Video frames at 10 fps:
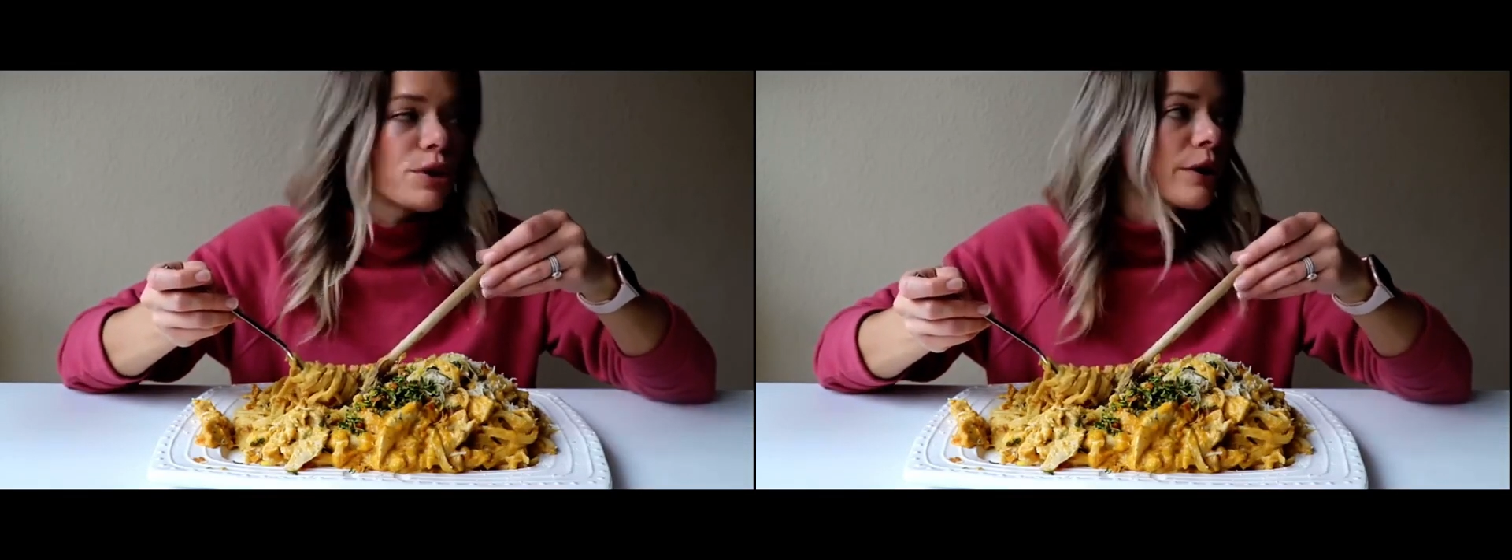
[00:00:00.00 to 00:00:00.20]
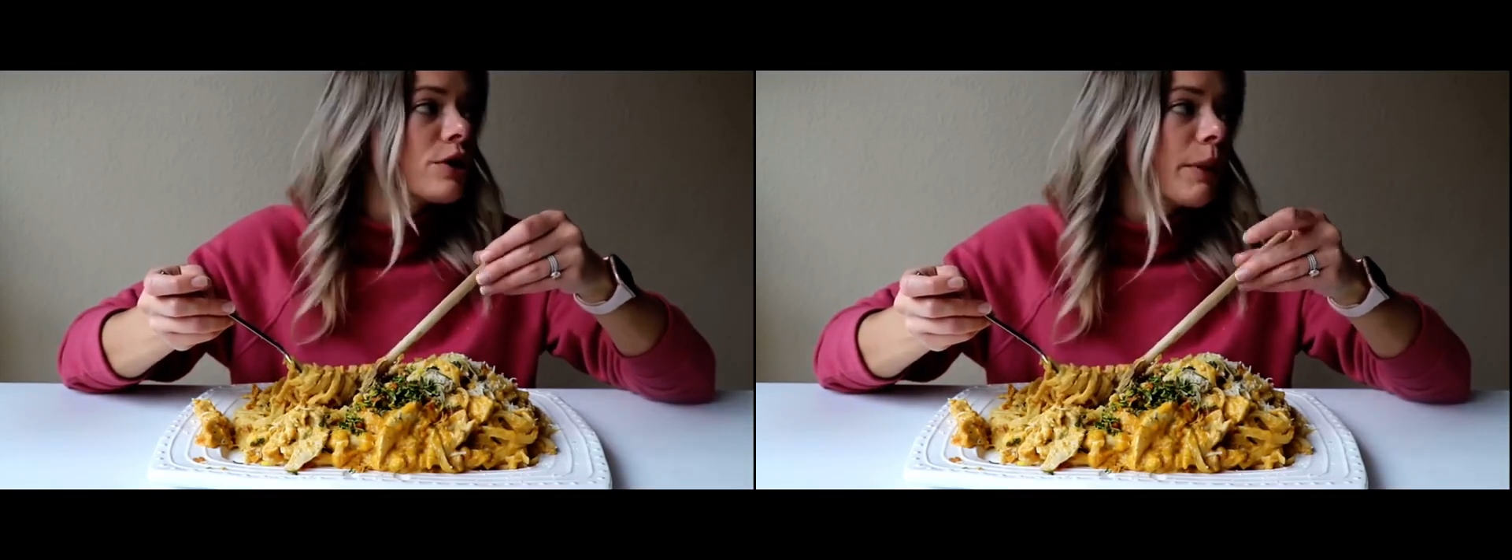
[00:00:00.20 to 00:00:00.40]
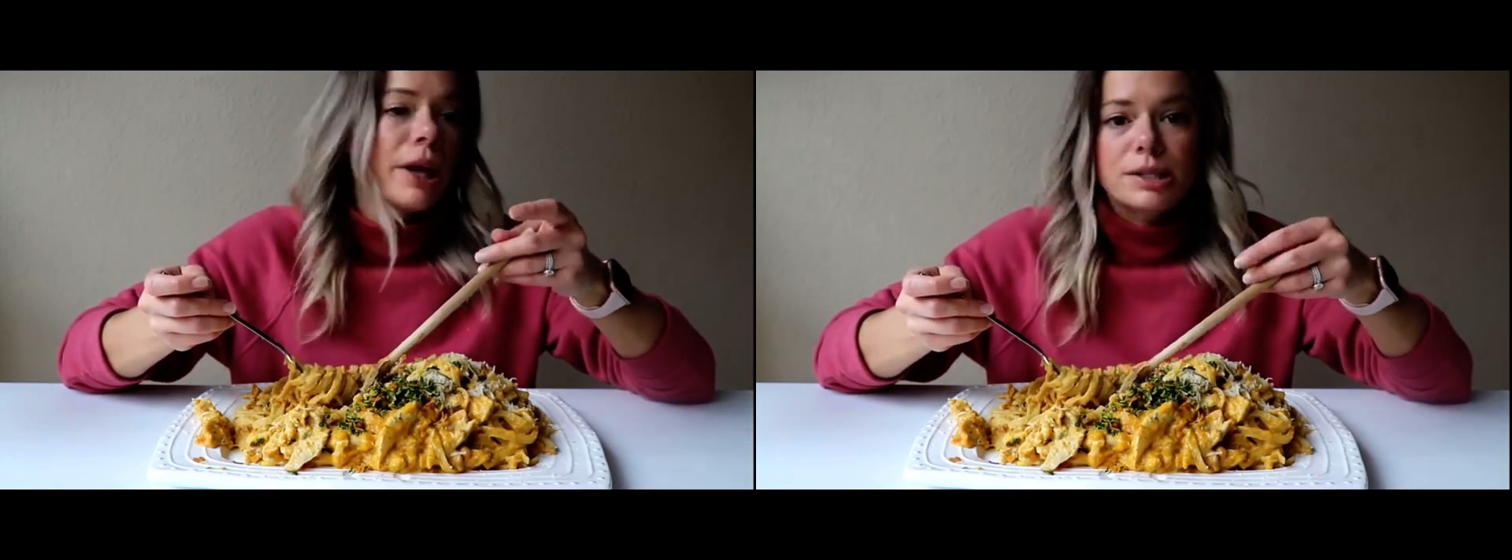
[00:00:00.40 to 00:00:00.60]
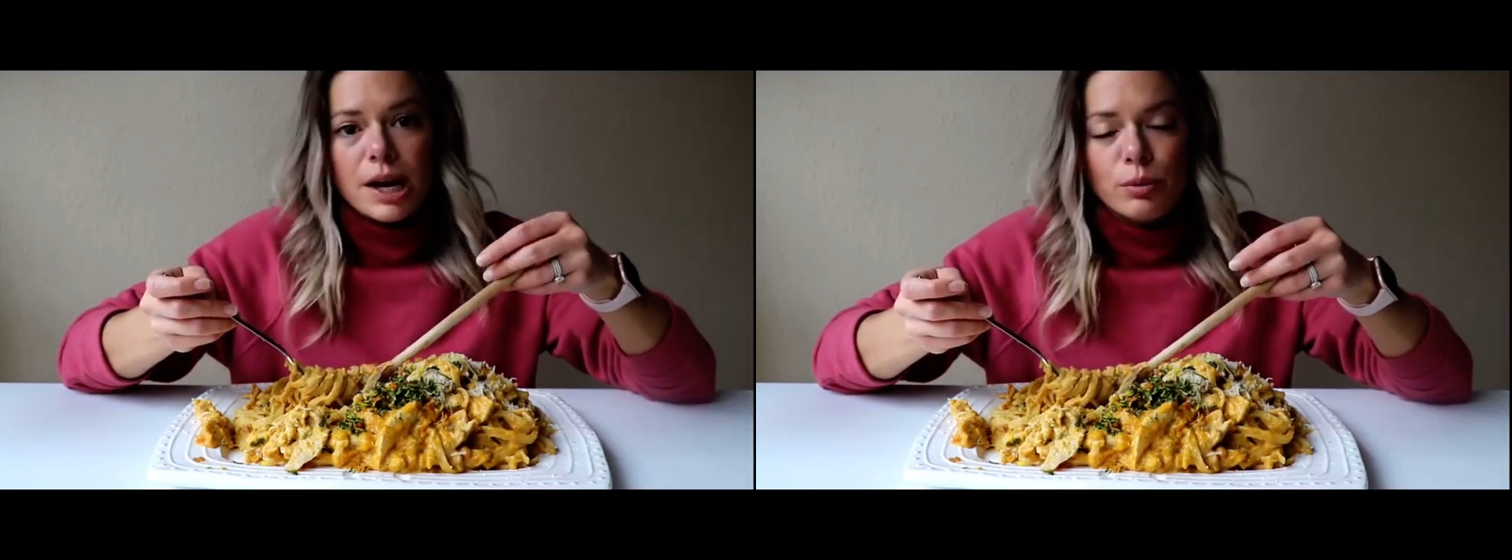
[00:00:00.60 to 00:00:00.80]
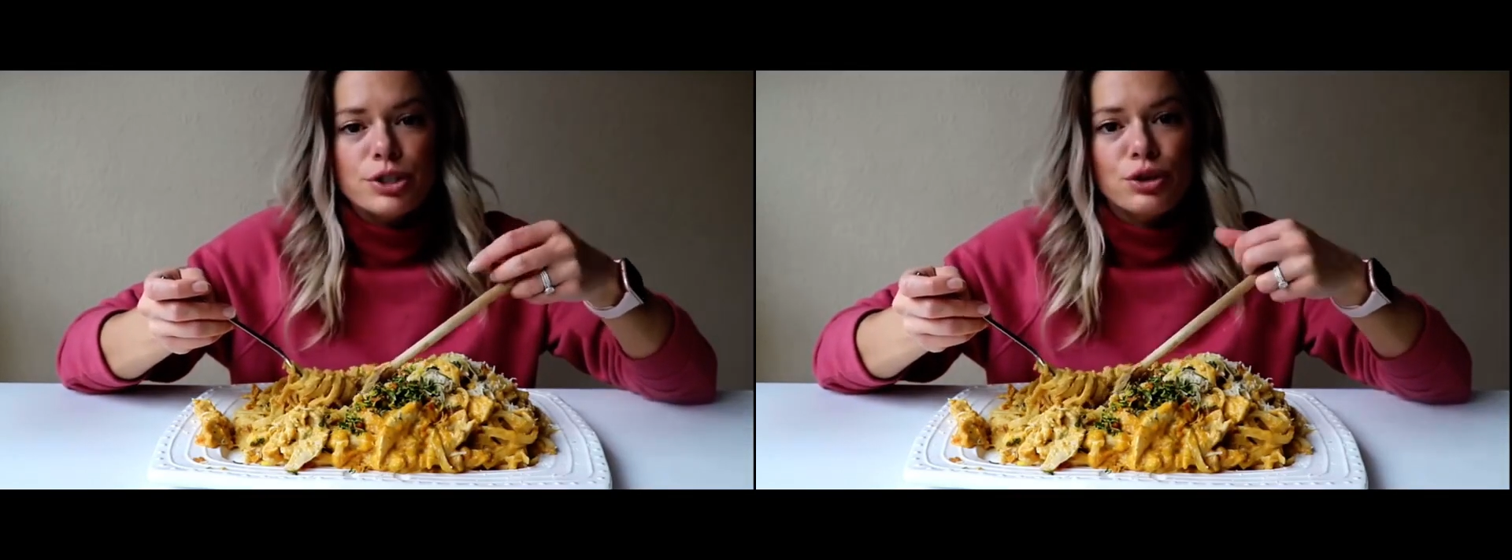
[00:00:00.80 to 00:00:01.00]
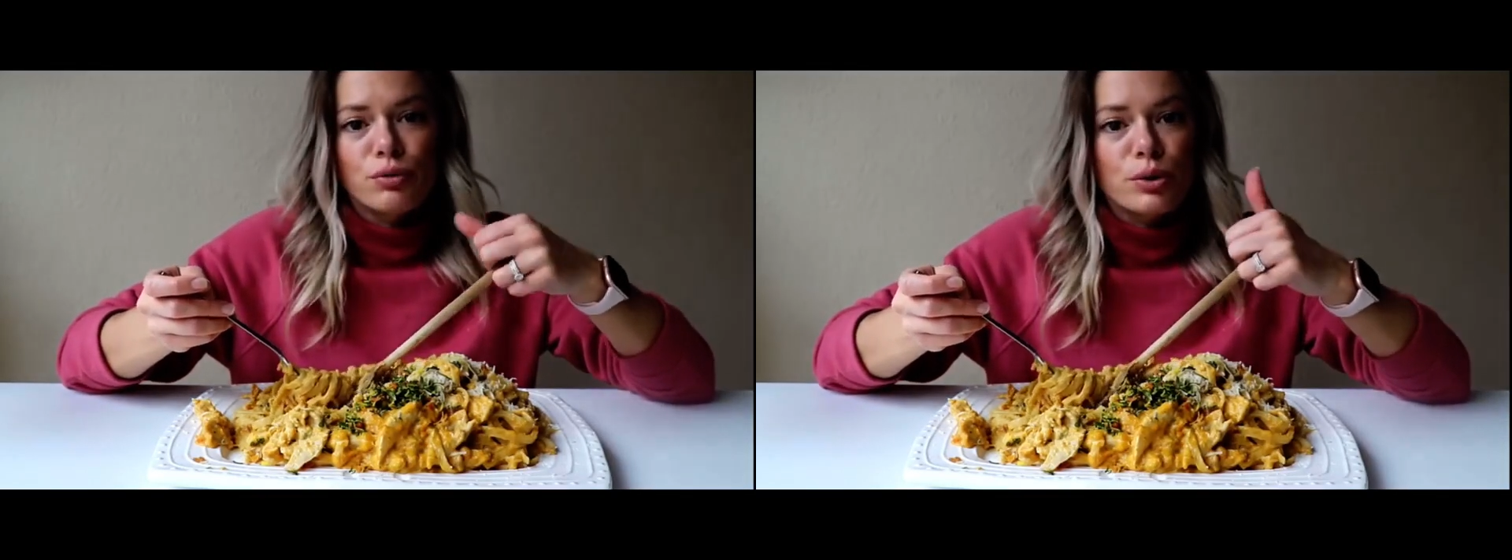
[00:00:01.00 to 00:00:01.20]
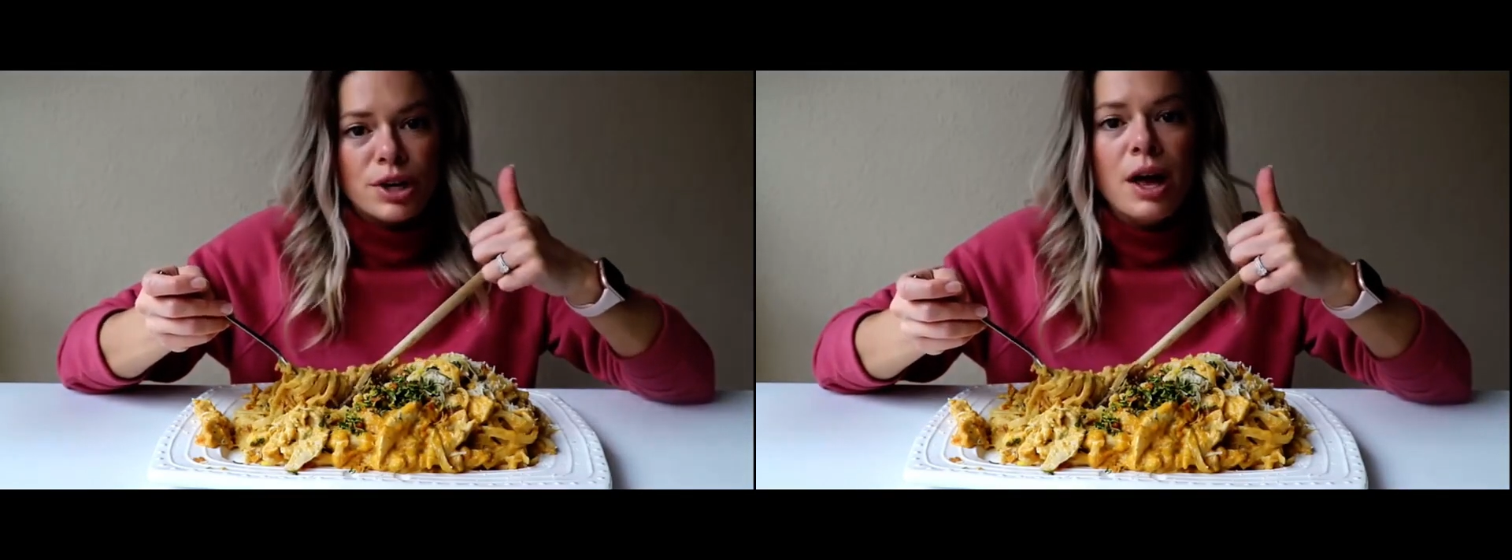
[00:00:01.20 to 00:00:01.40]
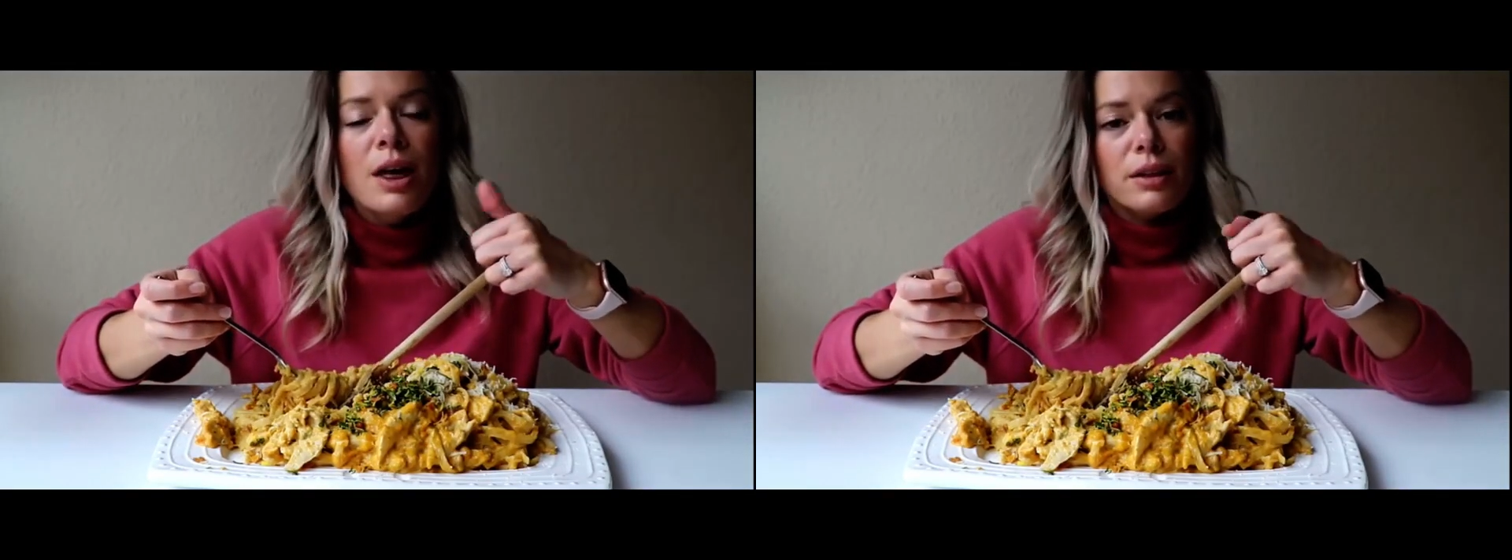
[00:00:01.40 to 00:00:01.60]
So actually my plan tonight was to roast